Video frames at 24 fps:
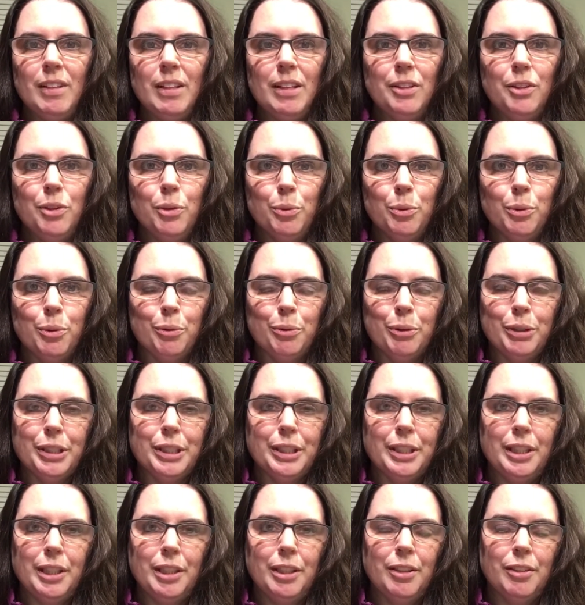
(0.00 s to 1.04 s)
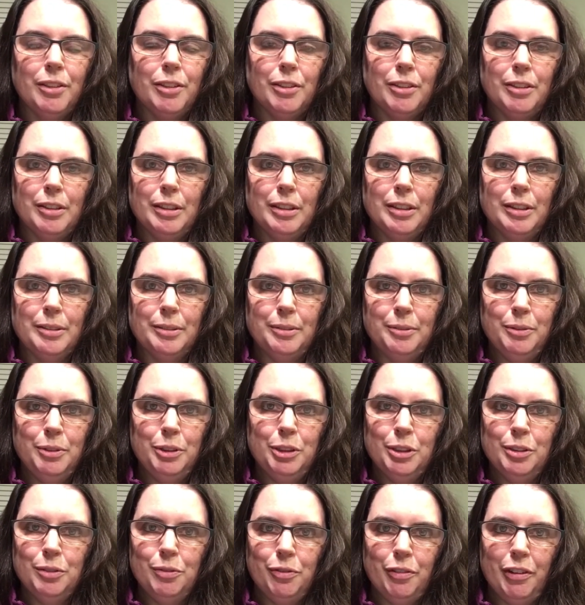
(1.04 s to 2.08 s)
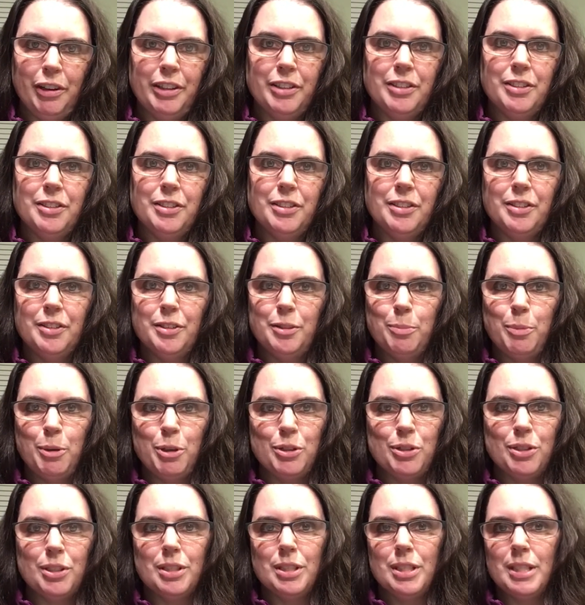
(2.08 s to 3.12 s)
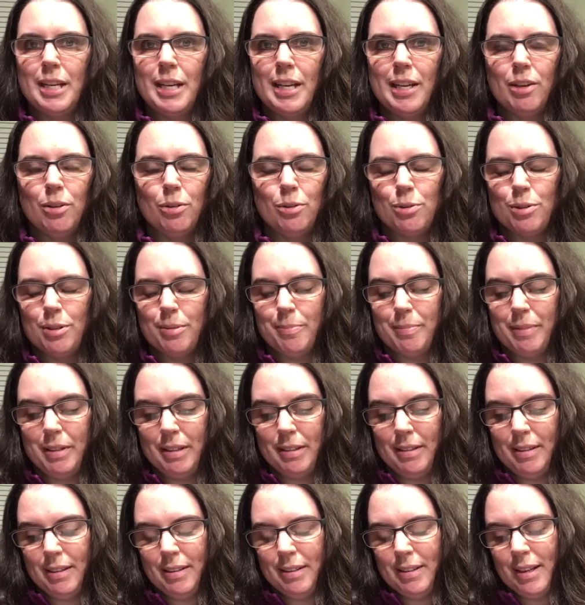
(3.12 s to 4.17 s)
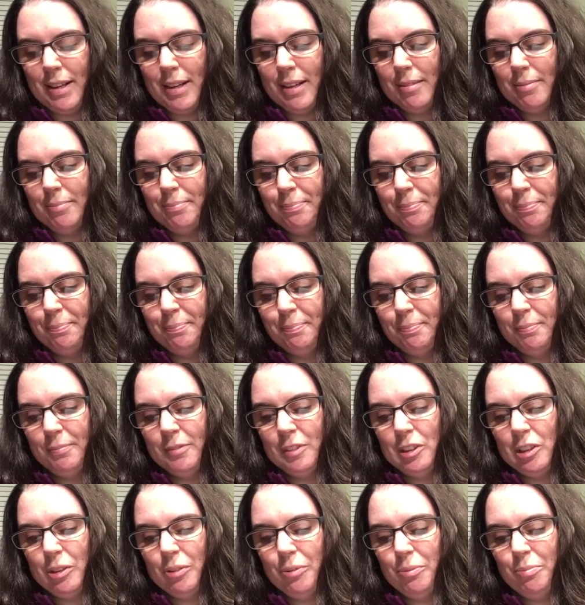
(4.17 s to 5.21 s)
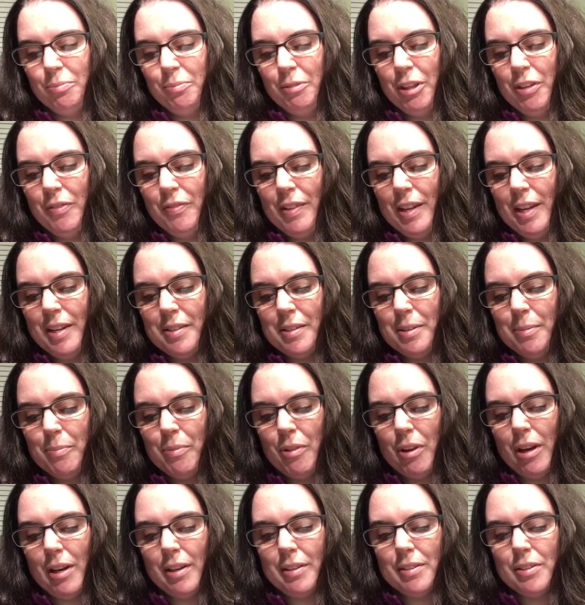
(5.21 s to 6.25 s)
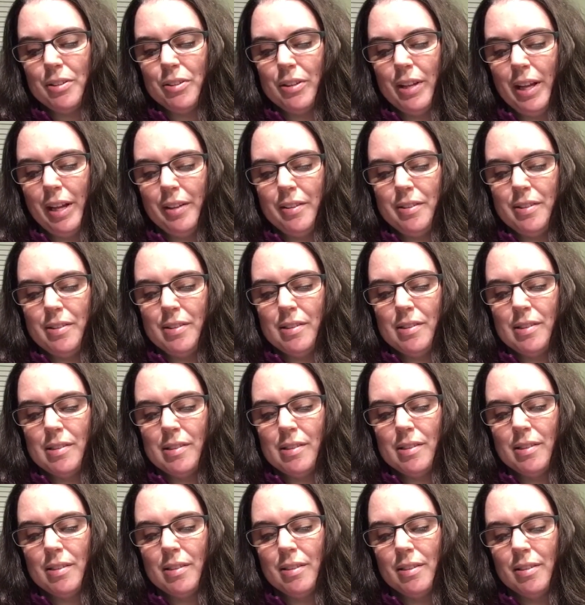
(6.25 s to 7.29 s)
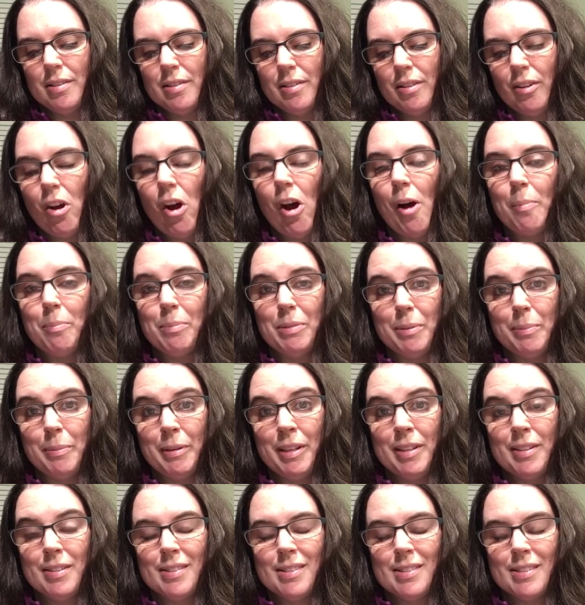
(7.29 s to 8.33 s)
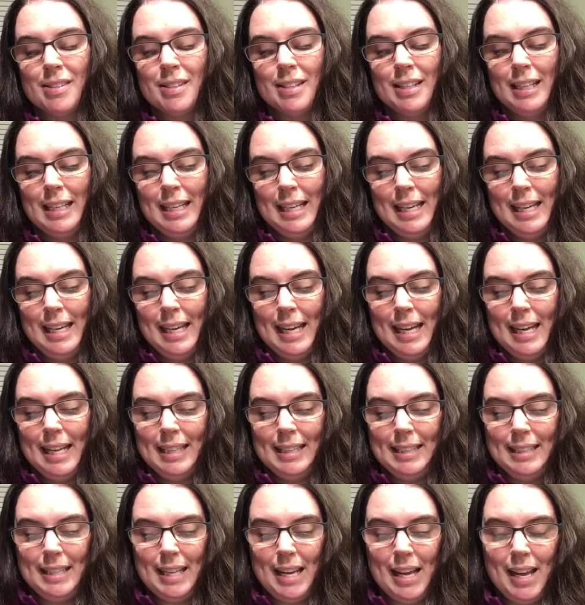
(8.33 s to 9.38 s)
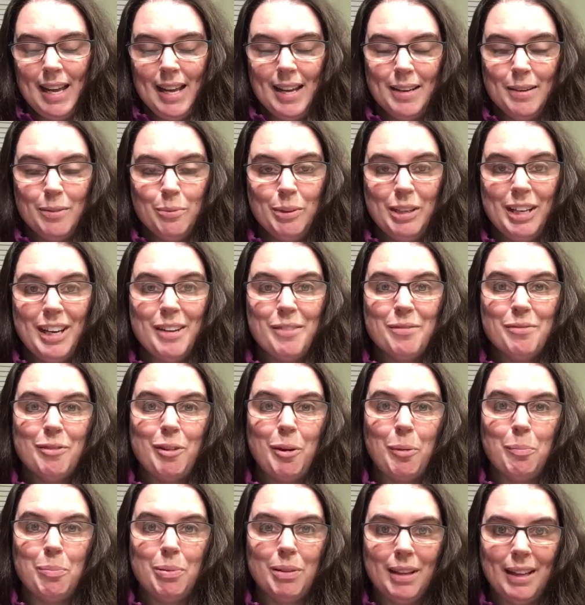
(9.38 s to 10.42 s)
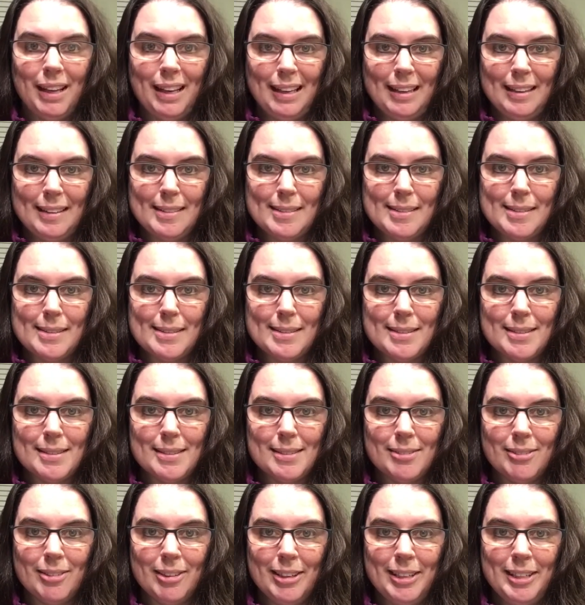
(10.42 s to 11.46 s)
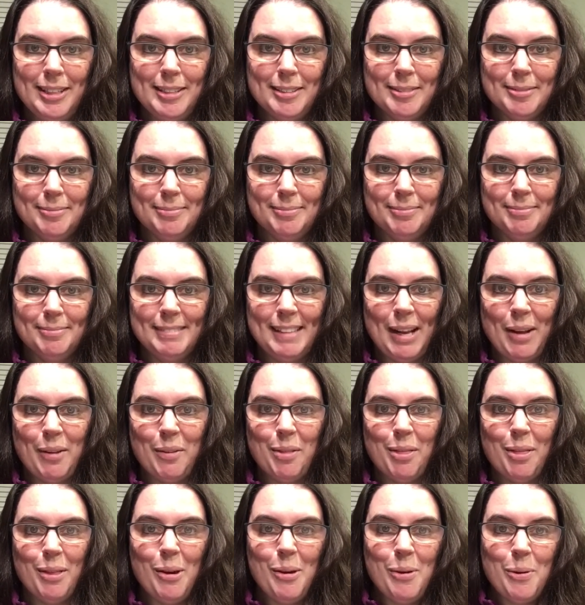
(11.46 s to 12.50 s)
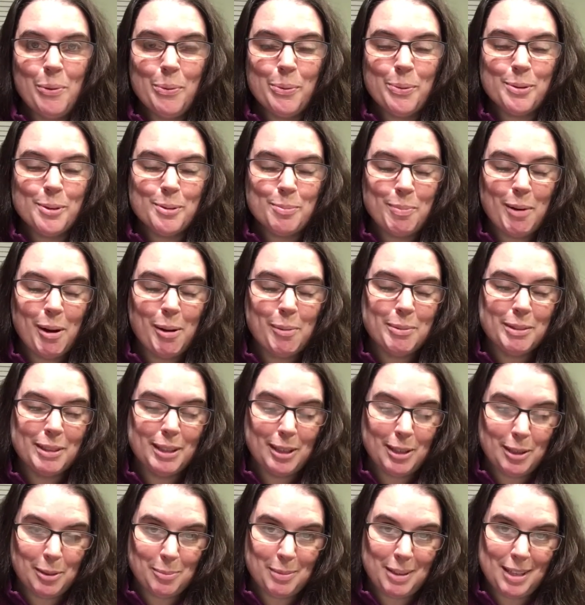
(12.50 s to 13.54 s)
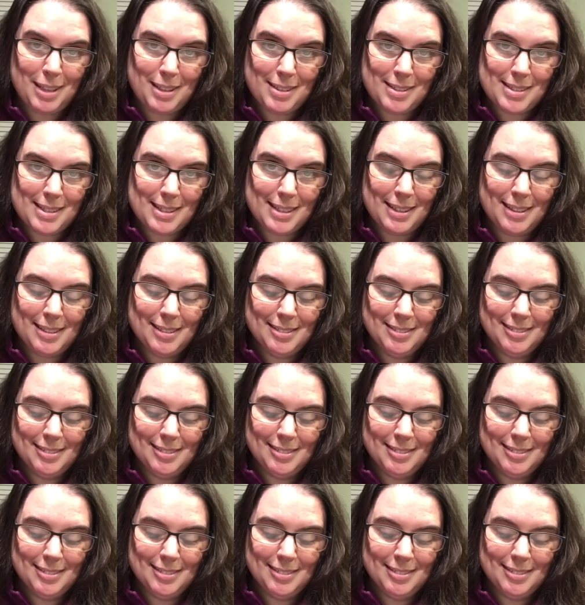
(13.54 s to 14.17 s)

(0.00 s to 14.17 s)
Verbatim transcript: you were really a good friend to this person today, or something like that. So give that some thought. So that's compliments. Then we have complaints, right? Now those probably come easy.